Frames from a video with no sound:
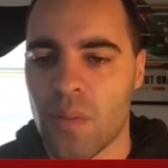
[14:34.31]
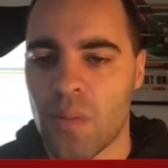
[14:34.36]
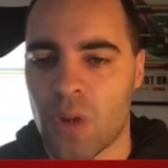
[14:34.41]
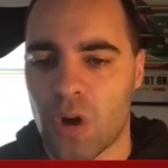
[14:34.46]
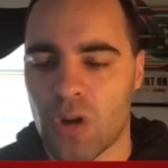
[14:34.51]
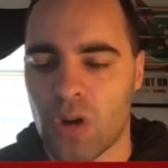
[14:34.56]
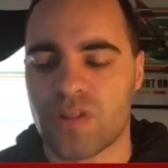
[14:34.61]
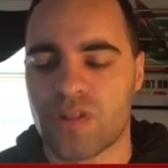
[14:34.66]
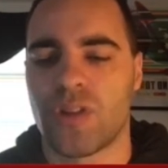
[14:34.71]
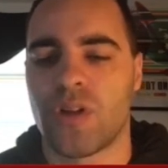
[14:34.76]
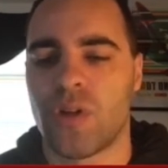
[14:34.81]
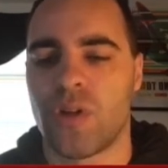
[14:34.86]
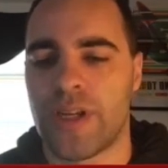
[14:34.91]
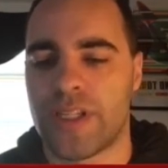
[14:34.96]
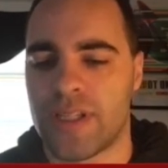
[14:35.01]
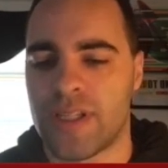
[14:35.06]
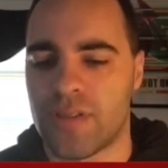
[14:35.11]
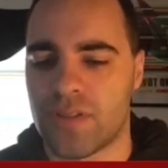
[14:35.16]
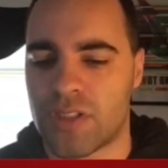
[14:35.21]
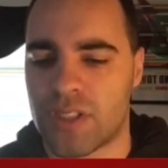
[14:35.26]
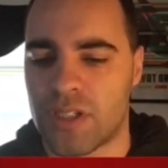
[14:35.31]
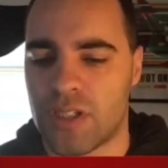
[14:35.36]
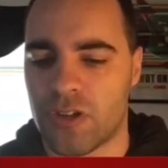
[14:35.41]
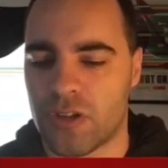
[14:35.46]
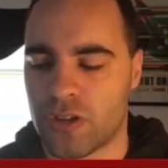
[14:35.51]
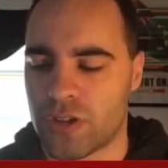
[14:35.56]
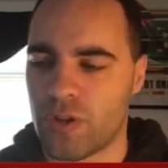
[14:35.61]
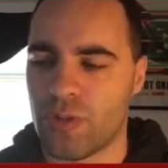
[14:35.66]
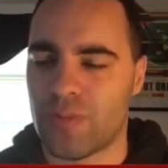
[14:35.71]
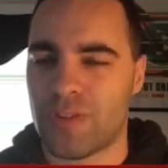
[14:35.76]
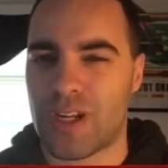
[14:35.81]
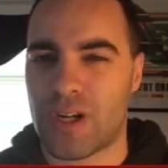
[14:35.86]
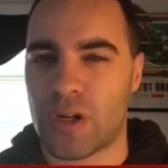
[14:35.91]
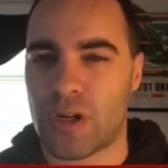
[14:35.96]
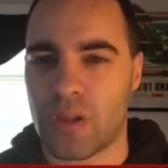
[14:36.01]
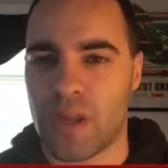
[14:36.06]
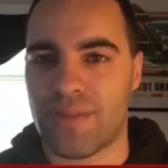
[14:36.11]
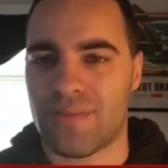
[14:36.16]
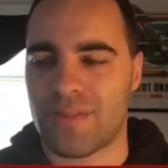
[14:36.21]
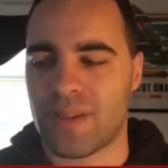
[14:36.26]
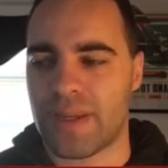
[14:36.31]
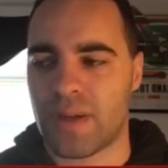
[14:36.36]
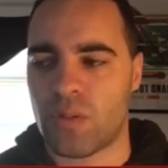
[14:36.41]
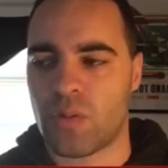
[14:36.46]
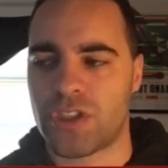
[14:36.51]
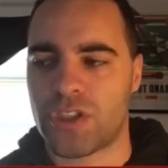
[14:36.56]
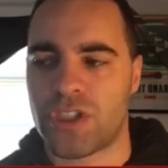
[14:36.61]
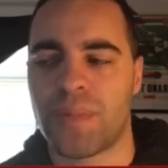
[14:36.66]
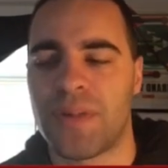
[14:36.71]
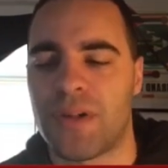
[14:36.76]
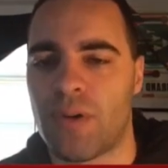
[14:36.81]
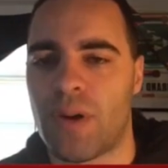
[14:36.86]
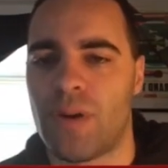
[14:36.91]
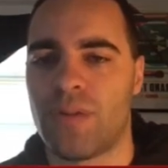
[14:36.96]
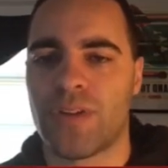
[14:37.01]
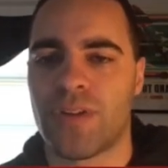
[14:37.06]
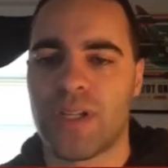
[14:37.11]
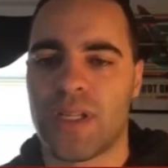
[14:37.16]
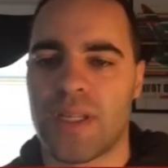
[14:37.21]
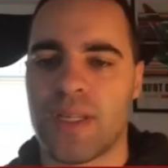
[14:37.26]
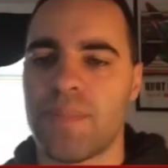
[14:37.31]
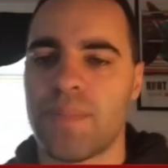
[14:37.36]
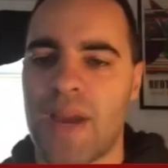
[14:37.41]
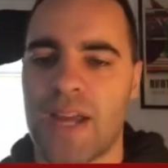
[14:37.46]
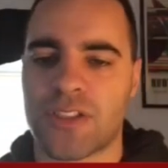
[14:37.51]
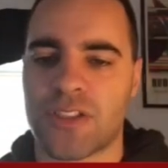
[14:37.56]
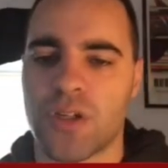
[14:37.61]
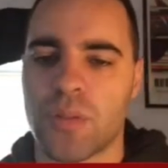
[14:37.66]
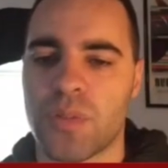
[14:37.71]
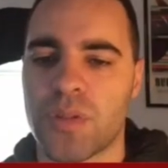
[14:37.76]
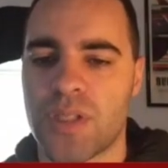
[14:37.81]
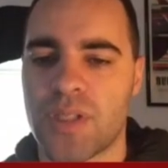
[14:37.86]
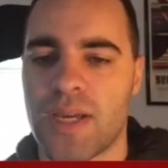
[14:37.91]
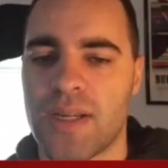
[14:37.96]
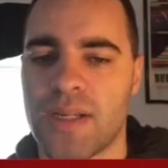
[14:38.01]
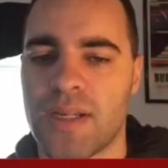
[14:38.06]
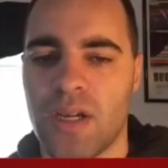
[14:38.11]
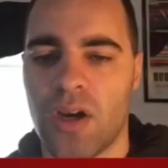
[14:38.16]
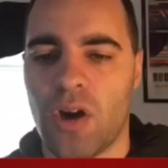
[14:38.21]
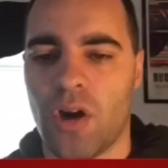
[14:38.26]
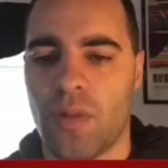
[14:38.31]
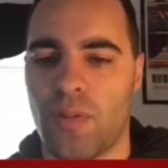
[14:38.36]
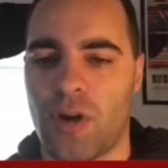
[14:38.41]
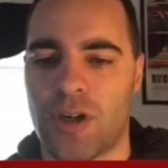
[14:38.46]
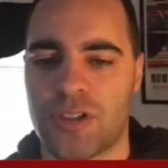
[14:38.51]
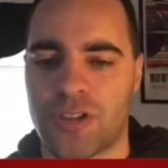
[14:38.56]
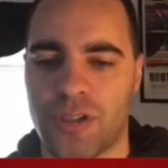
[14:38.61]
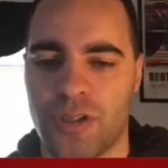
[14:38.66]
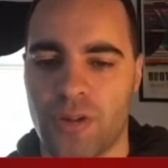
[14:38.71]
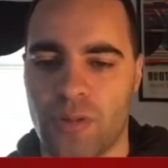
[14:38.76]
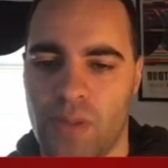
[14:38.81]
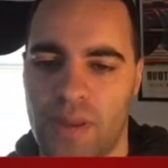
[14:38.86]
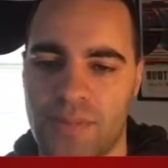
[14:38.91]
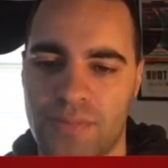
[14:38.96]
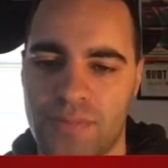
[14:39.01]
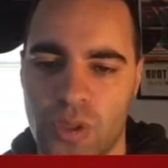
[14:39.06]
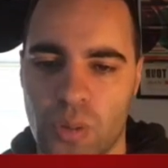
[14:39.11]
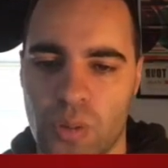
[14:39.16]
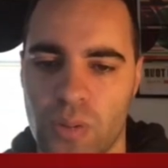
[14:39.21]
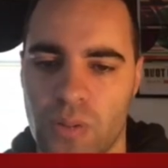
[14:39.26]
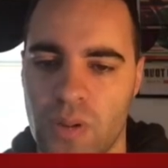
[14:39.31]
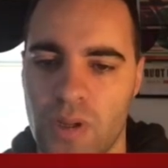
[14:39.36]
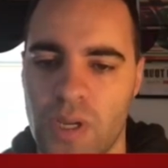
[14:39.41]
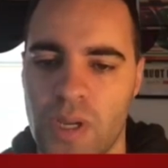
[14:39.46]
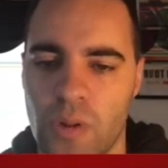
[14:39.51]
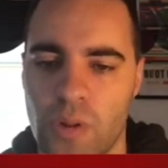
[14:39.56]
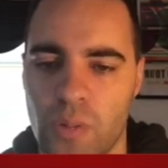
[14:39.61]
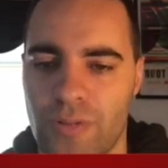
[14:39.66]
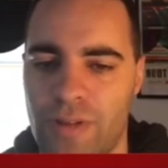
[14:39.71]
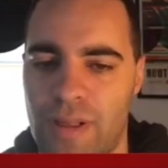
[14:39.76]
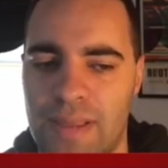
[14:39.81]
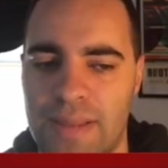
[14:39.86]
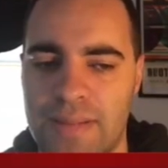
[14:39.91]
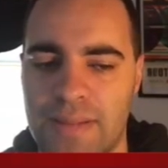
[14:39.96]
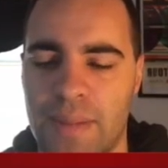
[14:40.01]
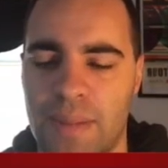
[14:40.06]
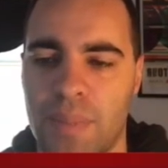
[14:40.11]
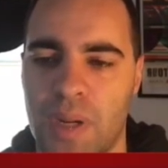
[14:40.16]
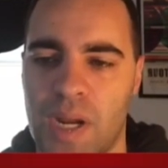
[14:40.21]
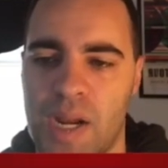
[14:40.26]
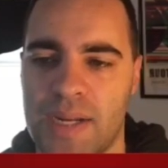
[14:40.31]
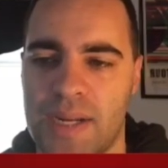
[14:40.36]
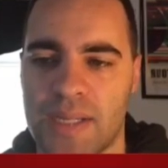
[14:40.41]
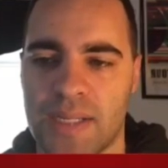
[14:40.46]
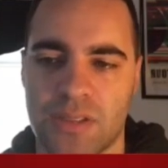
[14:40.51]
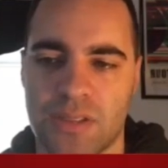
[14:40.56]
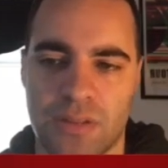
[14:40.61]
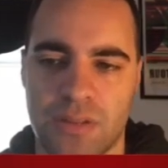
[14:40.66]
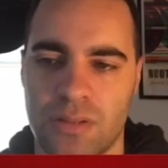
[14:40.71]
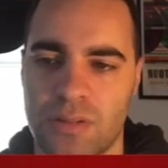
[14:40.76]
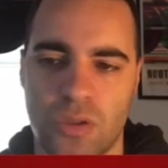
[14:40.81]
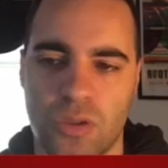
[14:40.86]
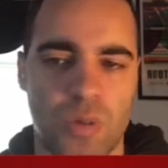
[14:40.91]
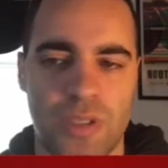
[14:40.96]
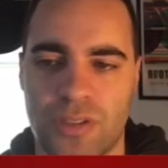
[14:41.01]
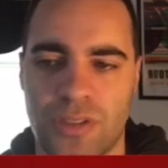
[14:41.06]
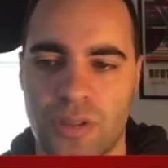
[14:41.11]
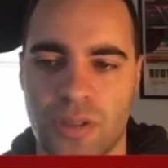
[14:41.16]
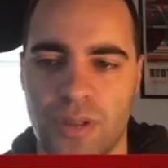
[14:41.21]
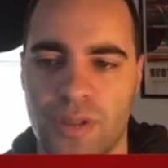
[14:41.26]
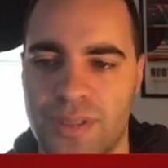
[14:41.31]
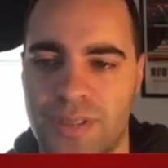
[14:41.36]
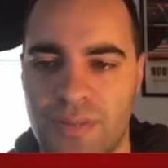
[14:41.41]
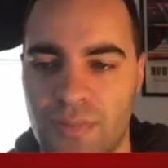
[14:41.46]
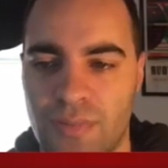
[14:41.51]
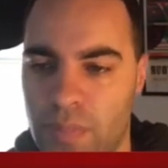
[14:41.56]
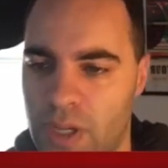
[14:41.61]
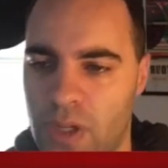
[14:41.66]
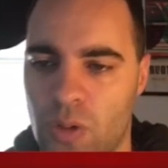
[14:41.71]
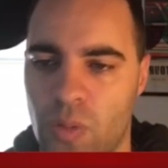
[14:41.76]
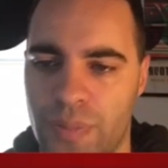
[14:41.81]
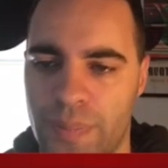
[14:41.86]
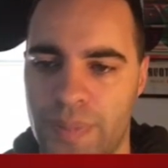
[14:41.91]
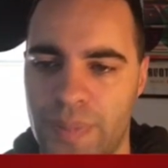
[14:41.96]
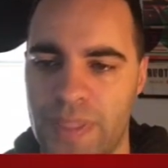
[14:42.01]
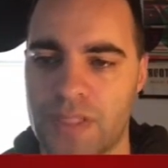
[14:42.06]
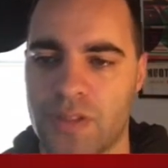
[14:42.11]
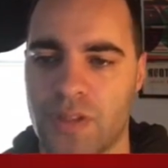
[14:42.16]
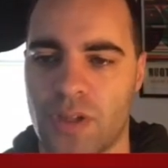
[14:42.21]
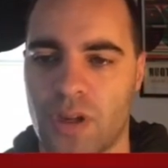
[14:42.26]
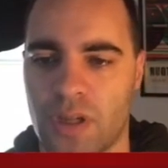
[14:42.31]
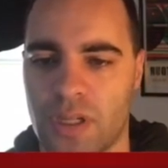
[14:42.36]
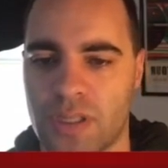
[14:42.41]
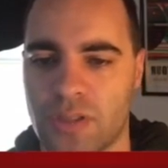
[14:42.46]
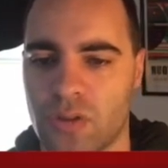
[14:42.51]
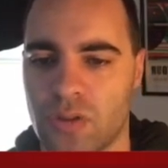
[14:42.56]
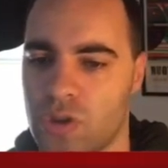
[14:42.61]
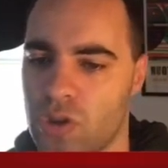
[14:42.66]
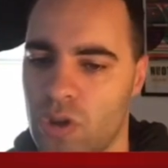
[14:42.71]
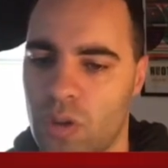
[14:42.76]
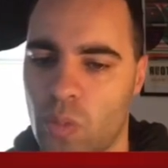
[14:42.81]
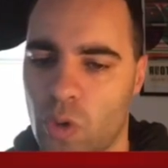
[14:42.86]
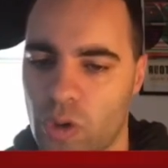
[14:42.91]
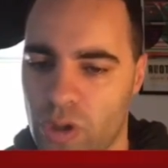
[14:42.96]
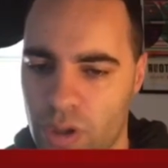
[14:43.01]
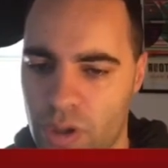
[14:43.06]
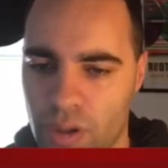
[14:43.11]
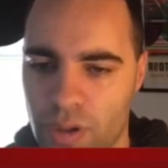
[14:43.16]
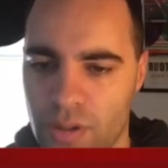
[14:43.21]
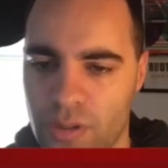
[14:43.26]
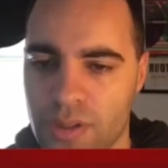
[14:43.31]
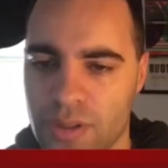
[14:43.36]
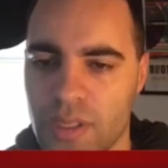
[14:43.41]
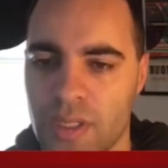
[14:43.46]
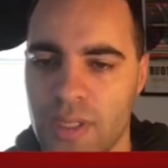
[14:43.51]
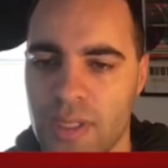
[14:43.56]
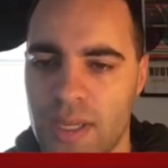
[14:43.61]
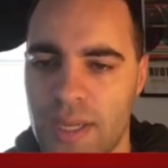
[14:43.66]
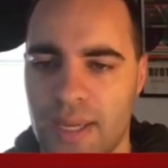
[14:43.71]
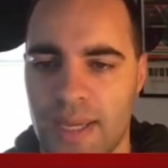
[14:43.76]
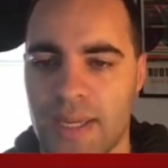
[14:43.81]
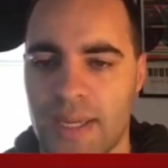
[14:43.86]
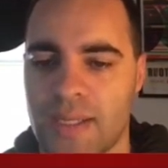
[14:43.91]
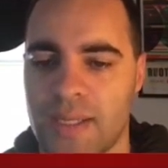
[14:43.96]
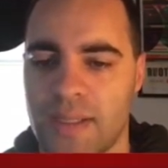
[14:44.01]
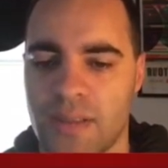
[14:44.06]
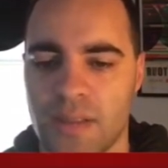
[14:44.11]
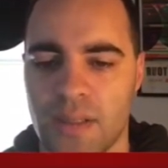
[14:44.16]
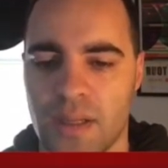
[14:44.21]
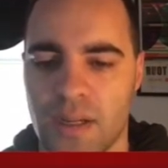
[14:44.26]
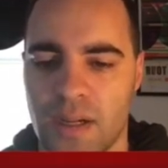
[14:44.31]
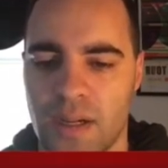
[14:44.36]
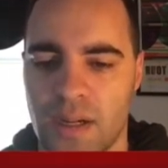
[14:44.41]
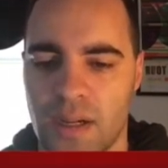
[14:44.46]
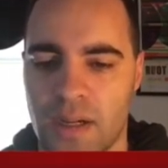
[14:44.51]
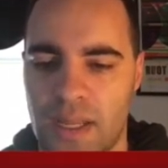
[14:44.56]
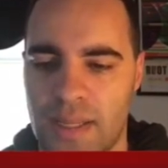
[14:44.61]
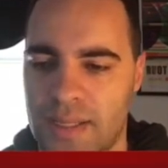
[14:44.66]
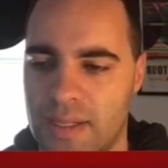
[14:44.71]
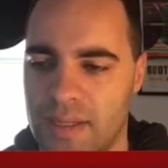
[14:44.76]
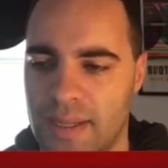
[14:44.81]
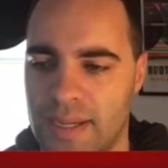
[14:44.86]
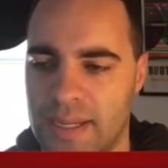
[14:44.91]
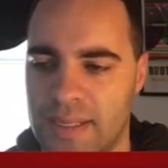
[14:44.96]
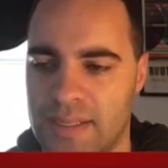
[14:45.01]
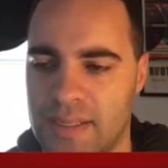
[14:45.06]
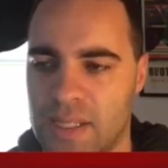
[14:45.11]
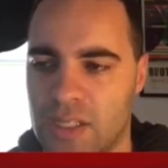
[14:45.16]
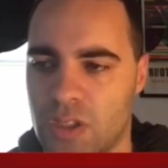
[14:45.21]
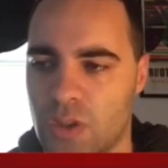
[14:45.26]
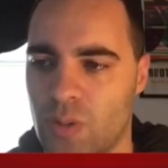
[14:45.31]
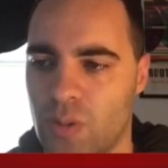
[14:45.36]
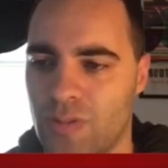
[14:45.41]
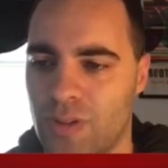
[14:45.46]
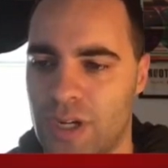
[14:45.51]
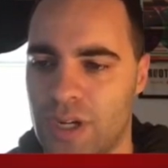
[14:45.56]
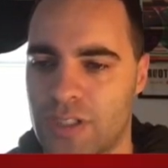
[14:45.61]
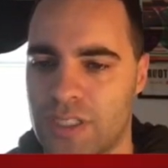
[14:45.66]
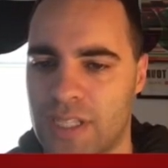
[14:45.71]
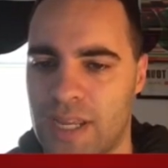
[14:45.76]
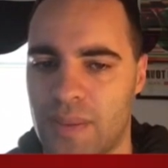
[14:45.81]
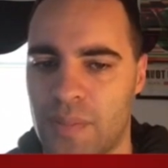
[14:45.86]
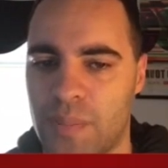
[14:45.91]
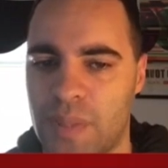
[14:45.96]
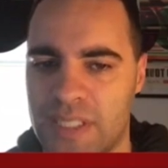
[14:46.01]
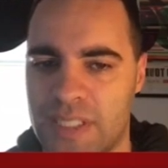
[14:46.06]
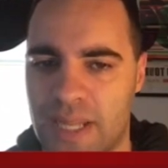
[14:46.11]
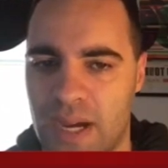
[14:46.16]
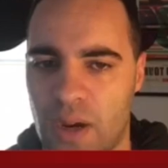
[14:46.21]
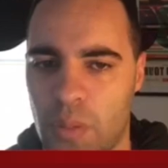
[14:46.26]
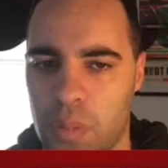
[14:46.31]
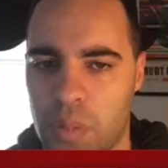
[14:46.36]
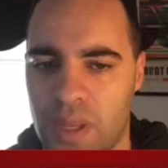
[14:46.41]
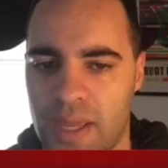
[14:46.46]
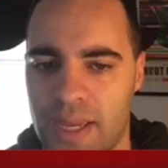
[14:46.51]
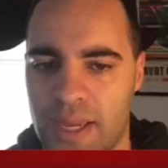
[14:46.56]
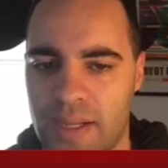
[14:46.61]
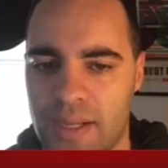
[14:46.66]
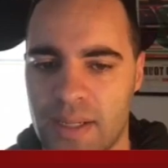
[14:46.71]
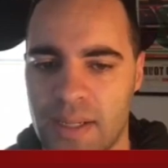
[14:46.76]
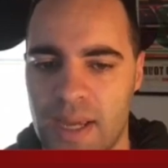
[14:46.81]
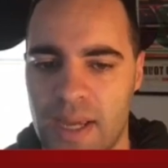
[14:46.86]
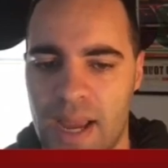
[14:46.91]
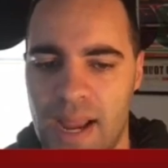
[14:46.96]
but also it gives your Soulflare lifelink, which can be relevant in matchups that are pressuring your life total. We've got Leyline Binding. It's always good. It's even better with Beanstalk because you'll draw more cards. And then, like I said, Soulflare is kind of the beatdown plan.